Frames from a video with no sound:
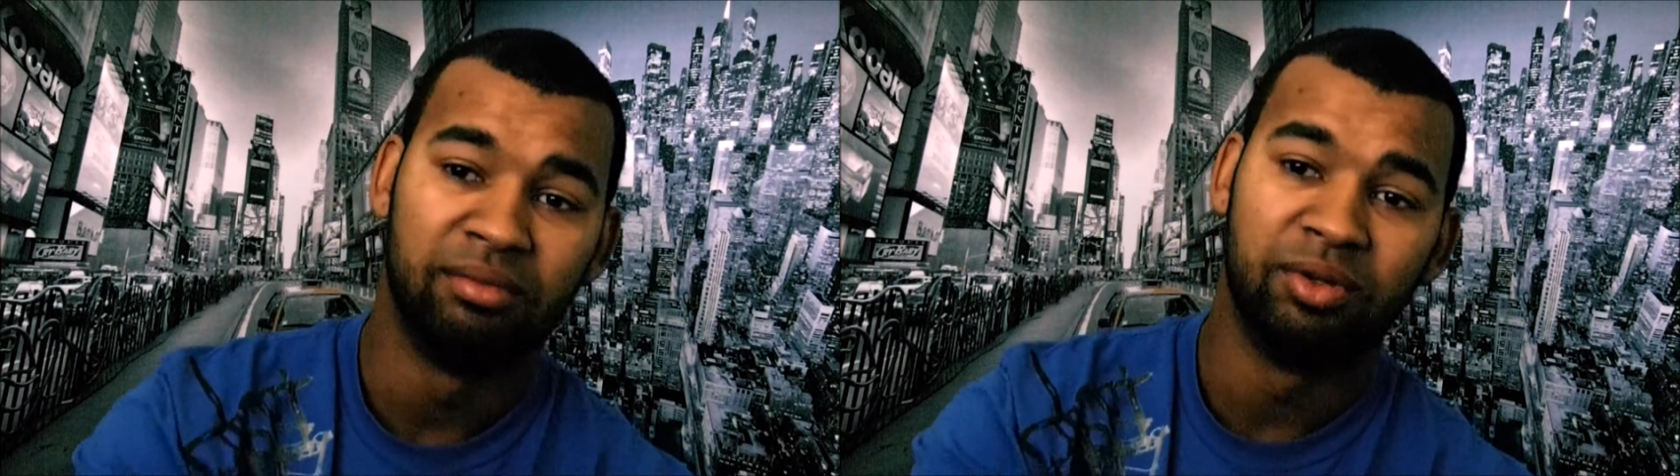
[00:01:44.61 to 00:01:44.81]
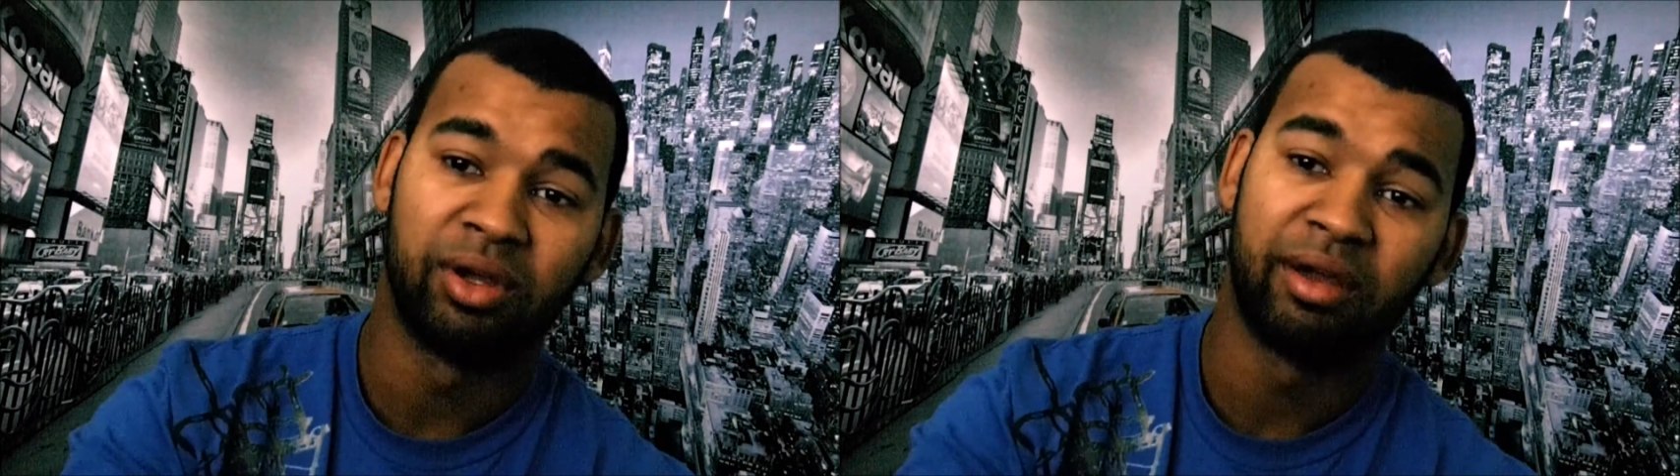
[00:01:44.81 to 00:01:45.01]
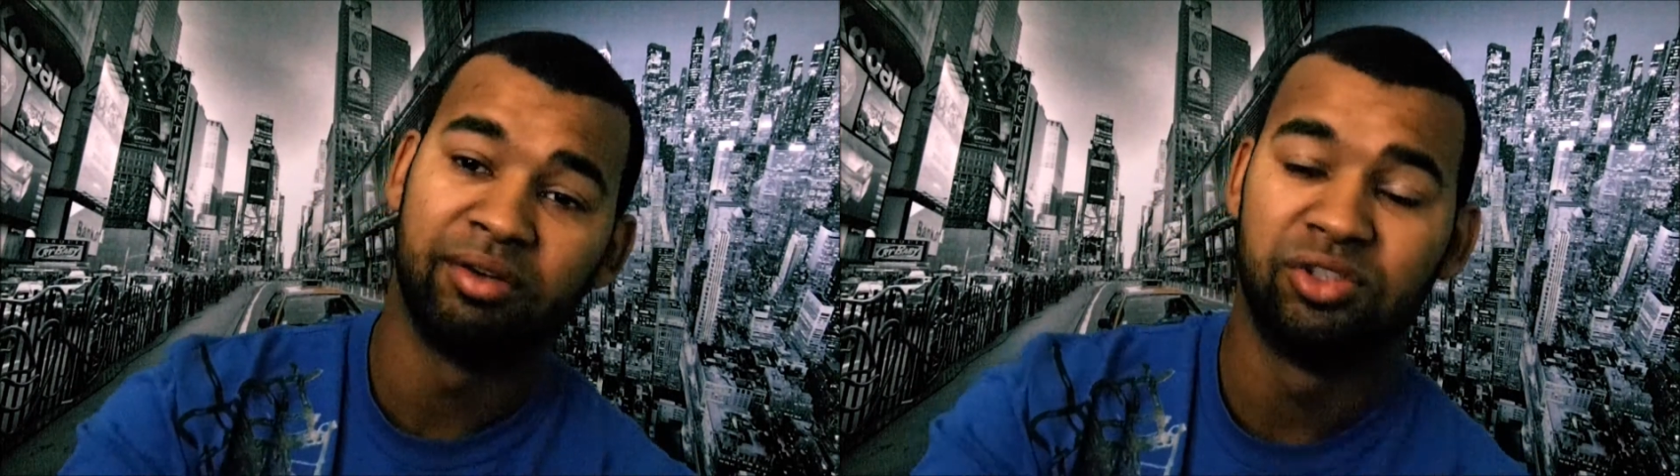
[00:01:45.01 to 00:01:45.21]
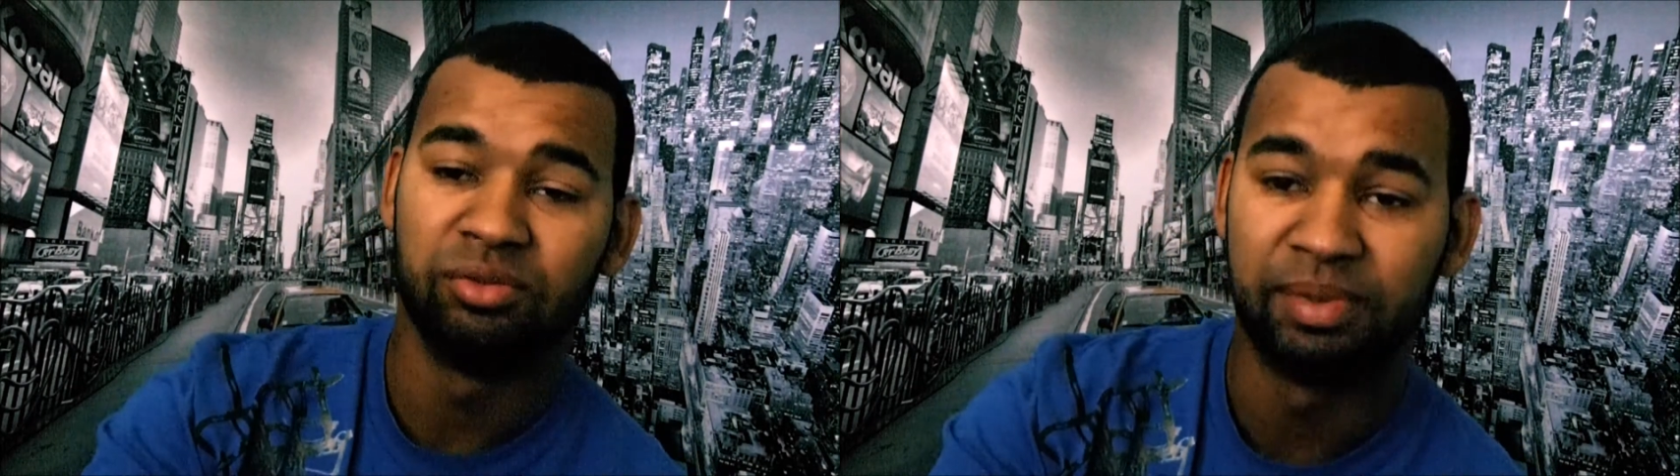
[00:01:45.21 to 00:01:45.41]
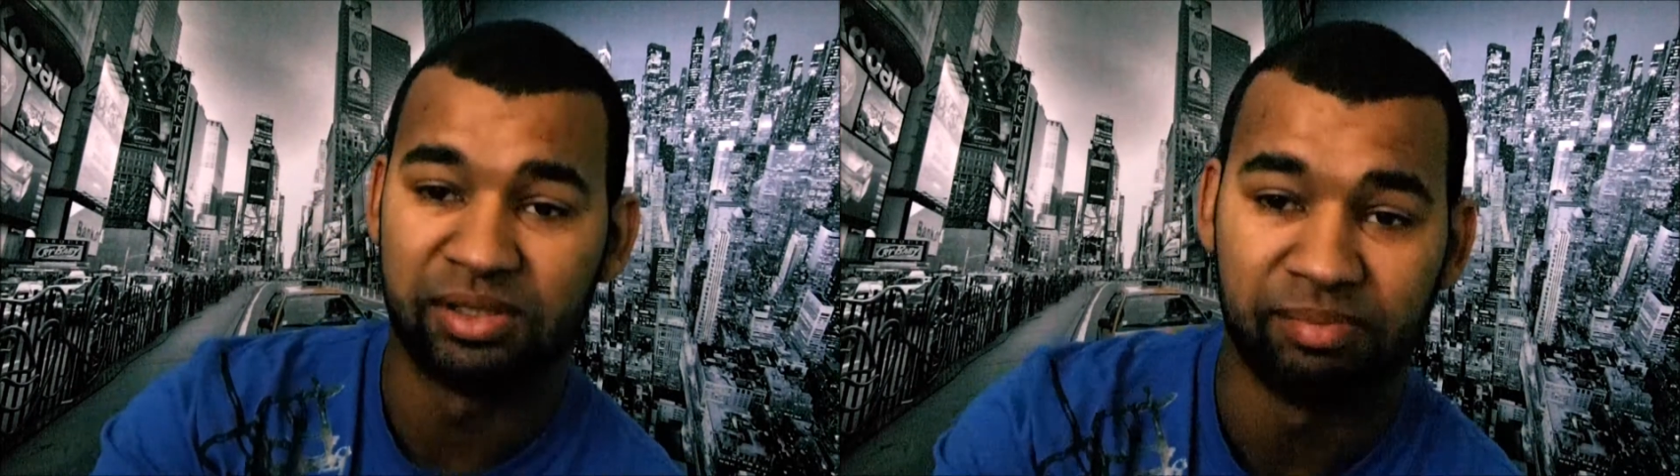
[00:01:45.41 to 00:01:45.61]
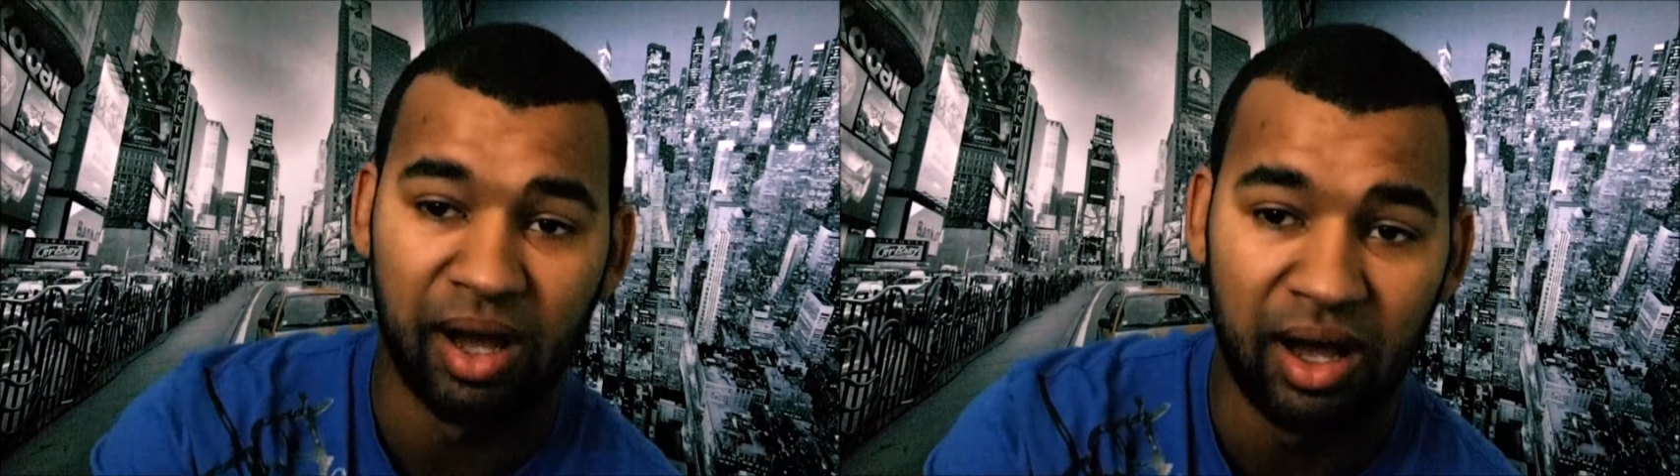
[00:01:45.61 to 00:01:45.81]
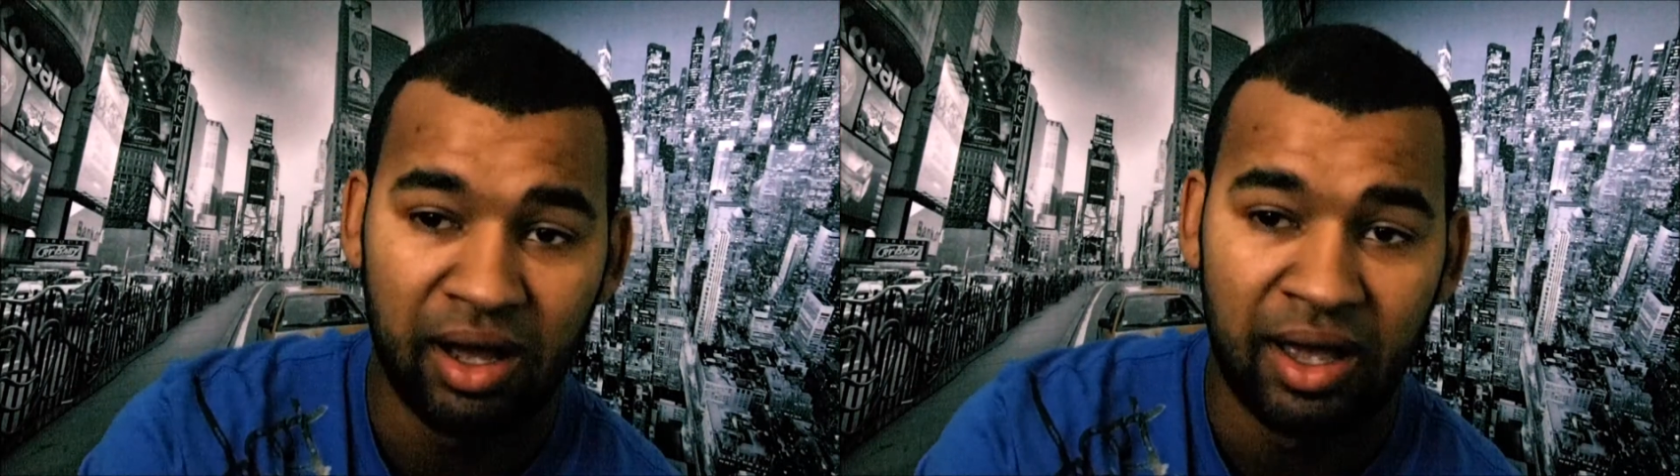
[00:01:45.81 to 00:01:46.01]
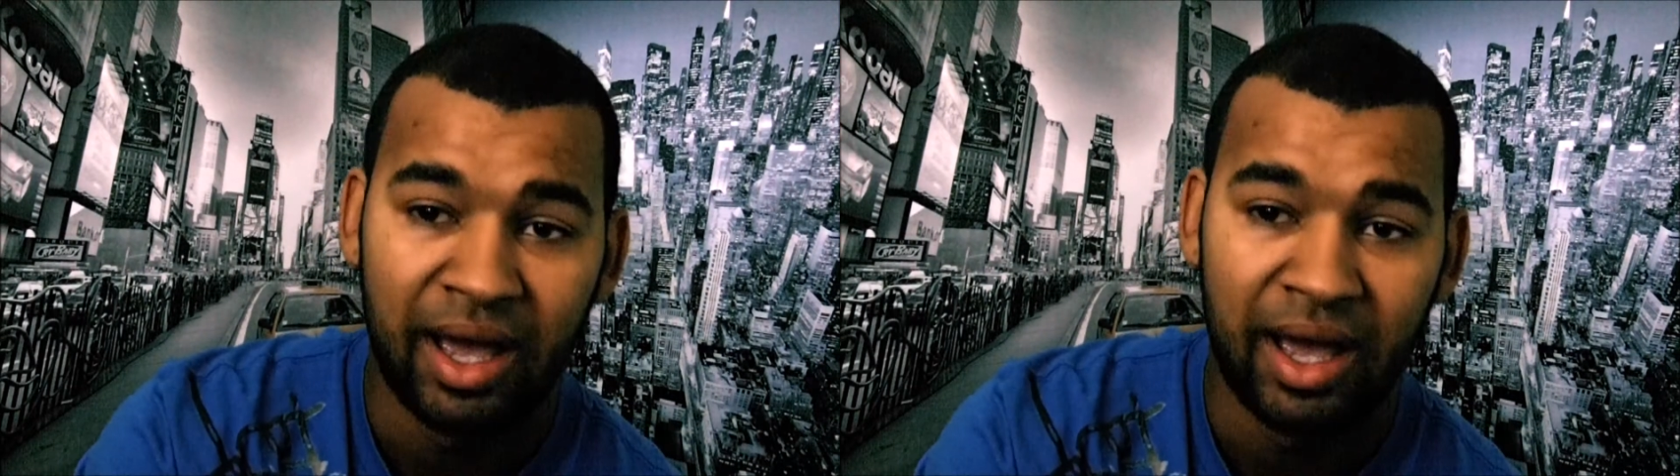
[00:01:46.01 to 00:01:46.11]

Nogueira should be smart